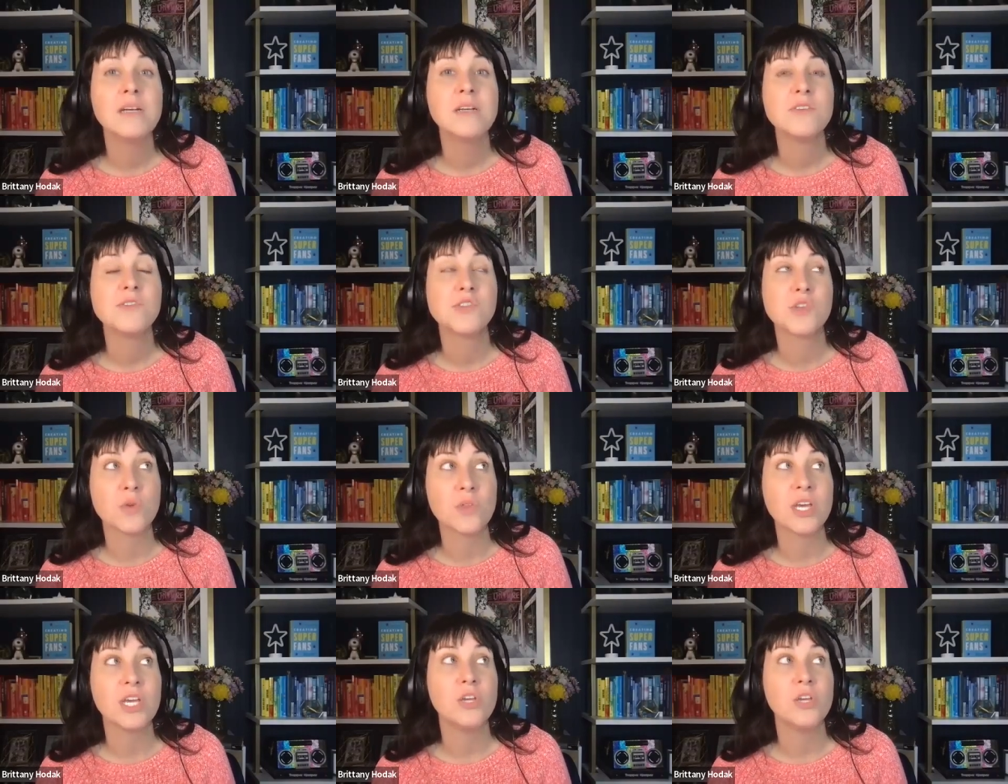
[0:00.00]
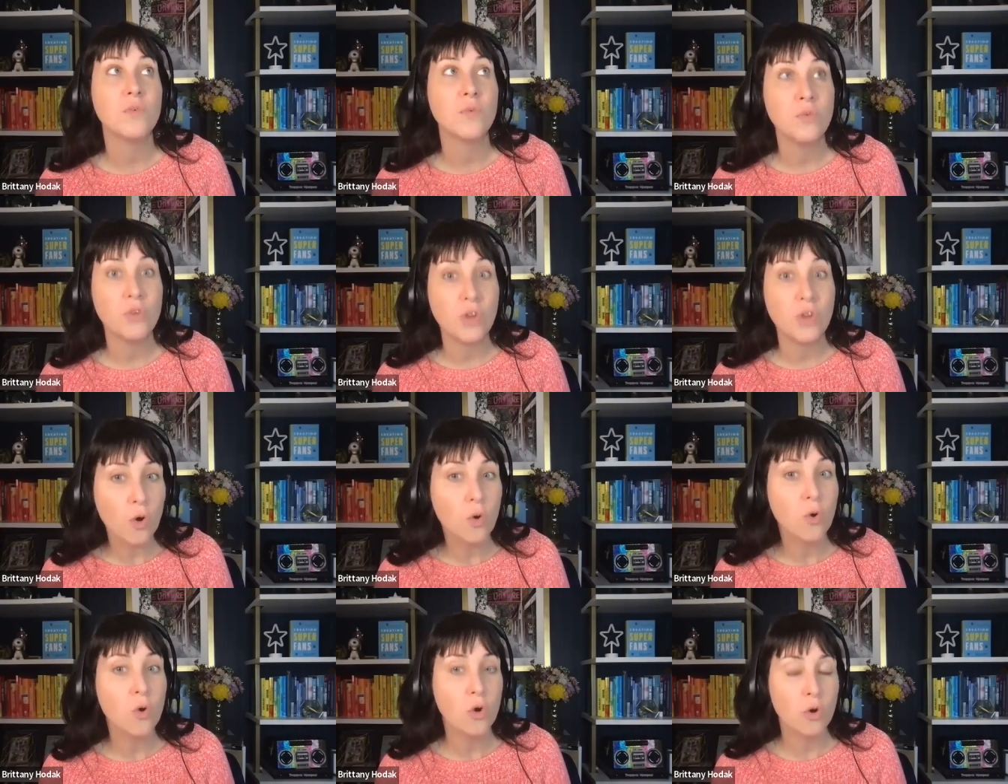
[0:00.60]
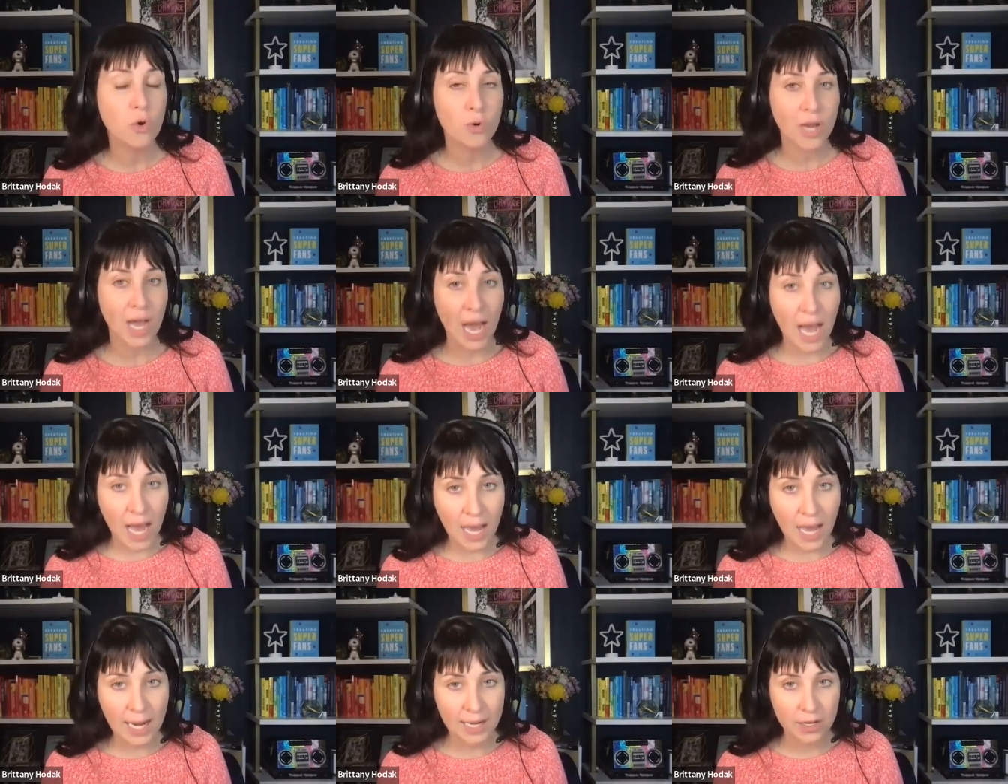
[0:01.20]
so that you know who to
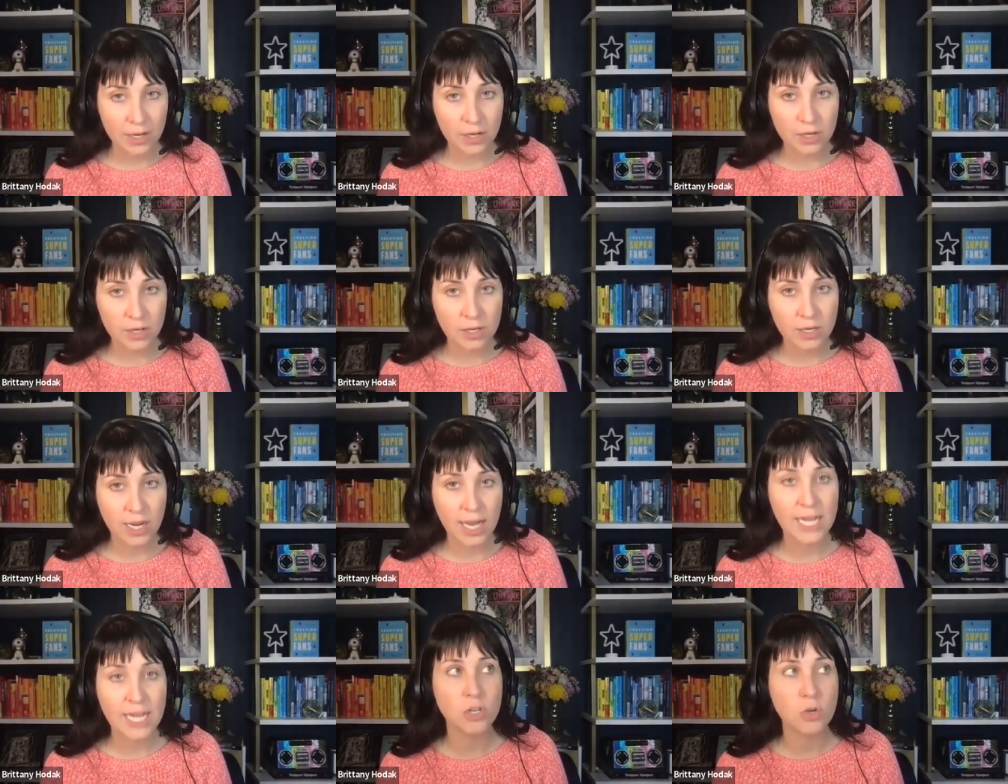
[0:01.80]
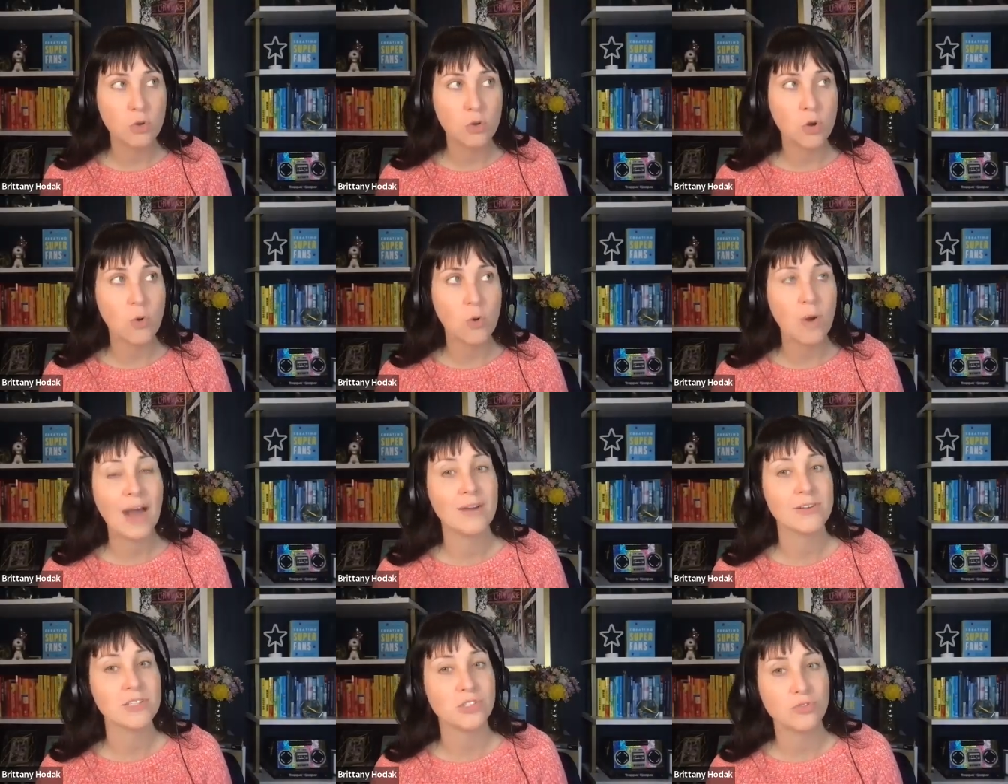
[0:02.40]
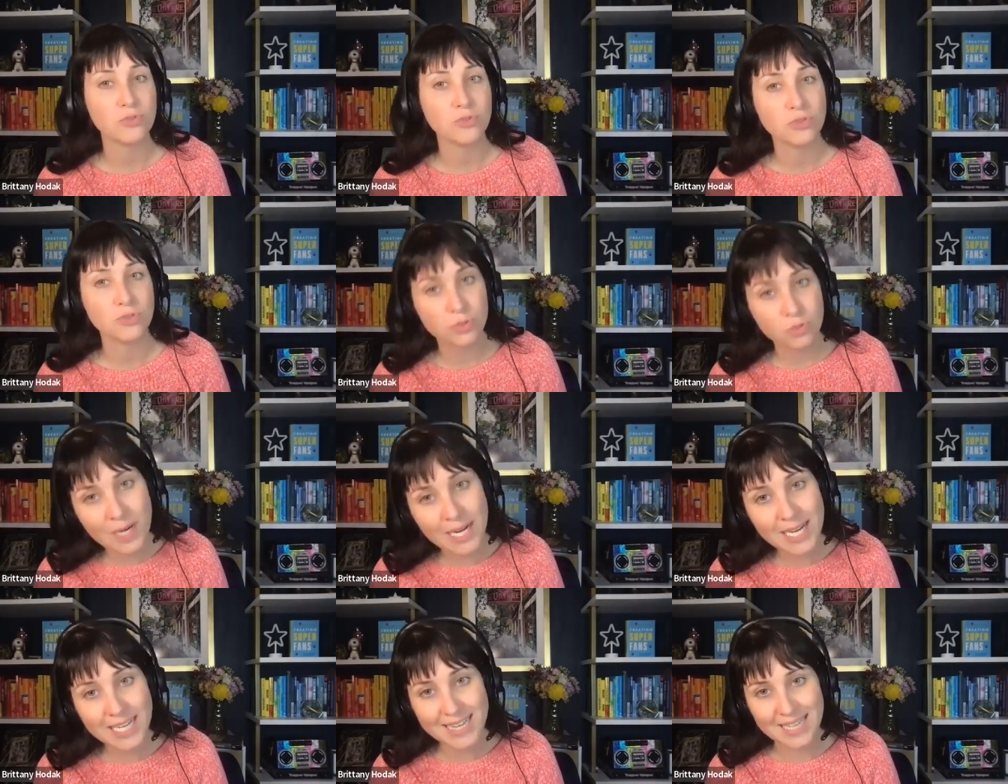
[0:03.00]
hire and you know how to
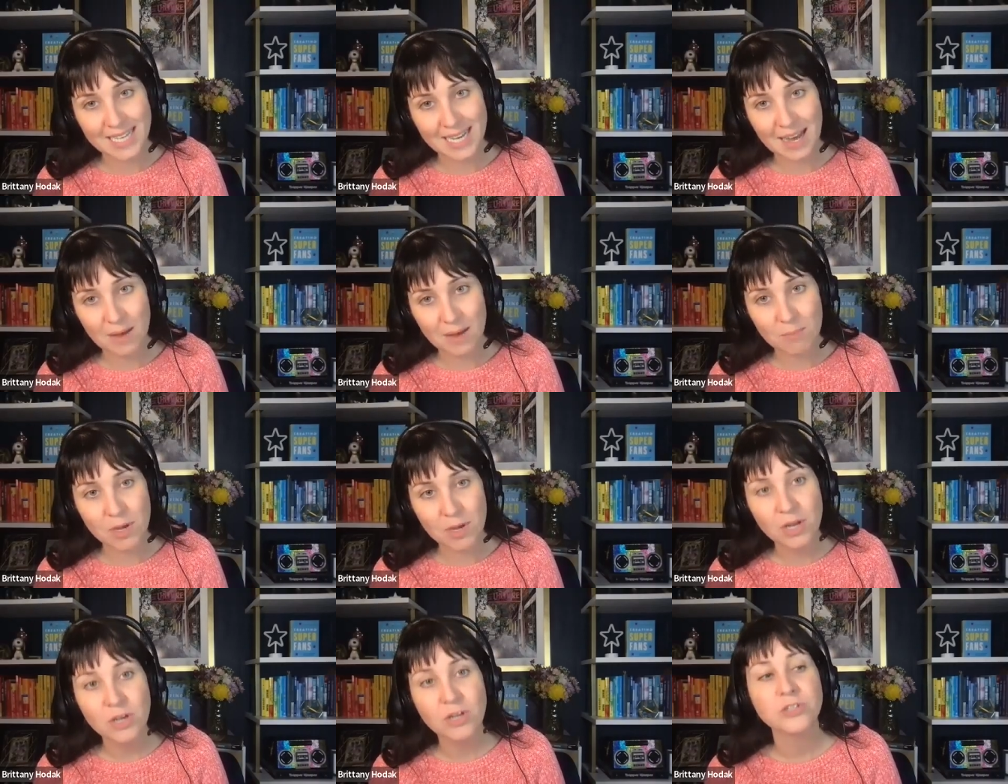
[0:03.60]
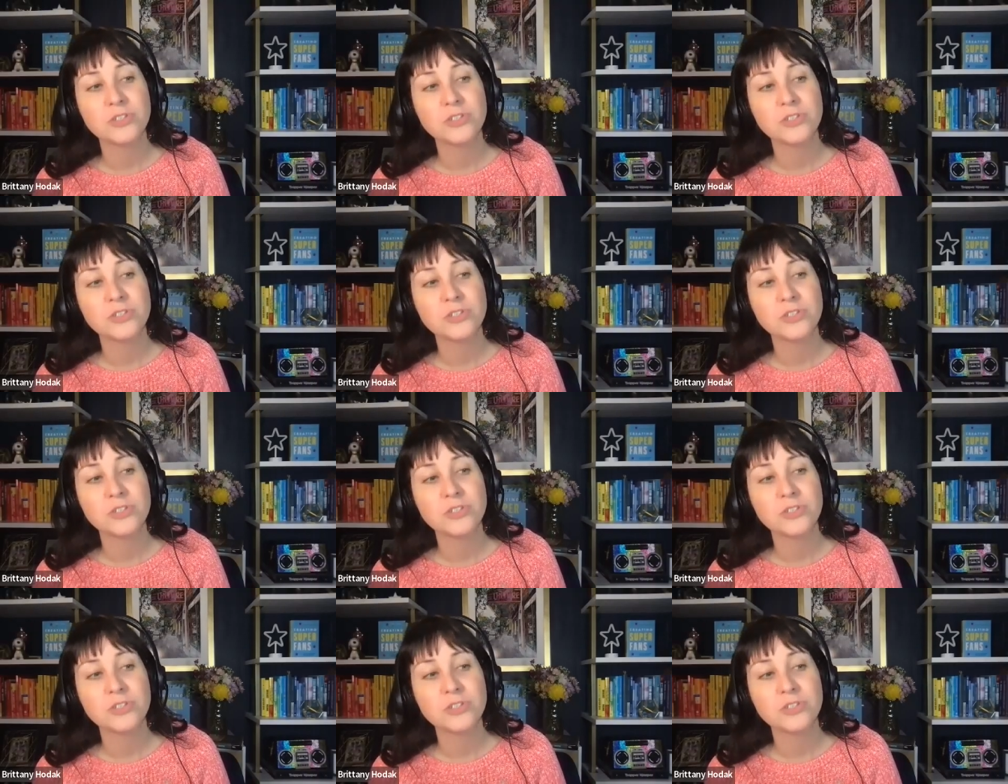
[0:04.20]
train them